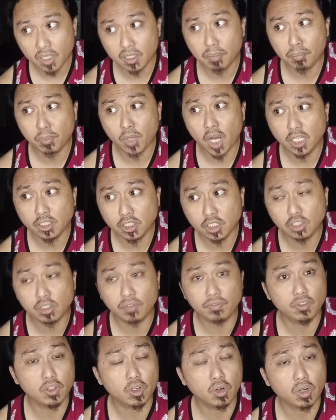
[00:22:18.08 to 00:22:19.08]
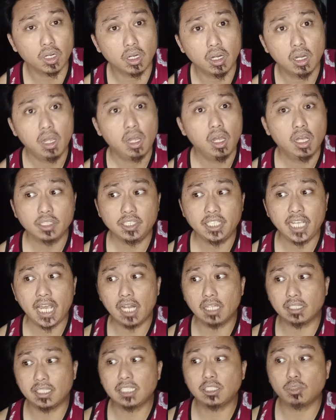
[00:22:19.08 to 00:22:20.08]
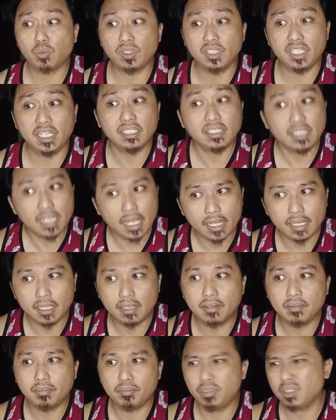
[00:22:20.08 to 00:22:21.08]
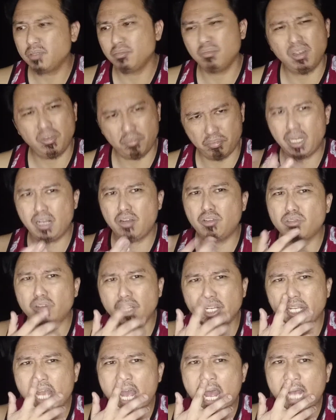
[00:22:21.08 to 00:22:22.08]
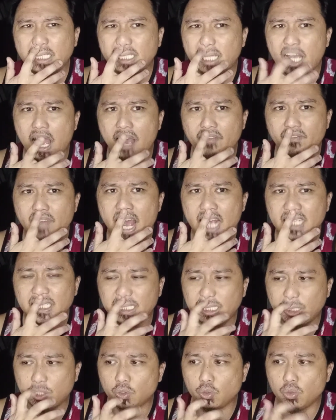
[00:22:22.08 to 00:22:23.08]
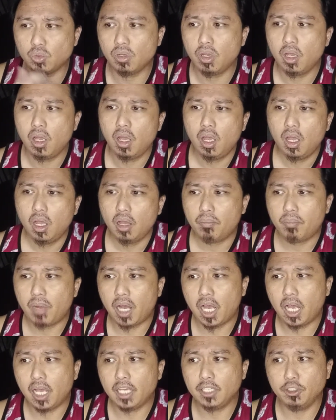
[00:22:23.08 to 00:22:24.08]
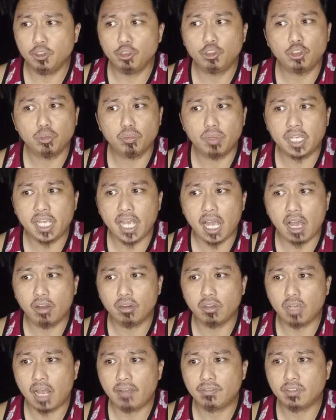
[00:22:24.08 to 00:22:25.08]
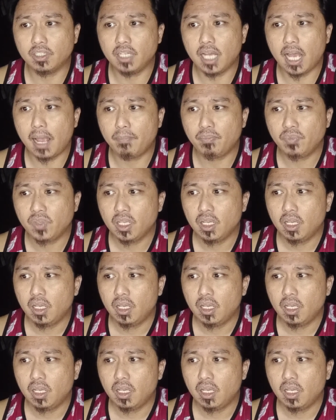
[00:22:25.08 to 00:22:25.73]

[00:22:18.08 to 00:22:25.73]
The process of your channel. That's what they said. But I already have access to my YouTube account after that.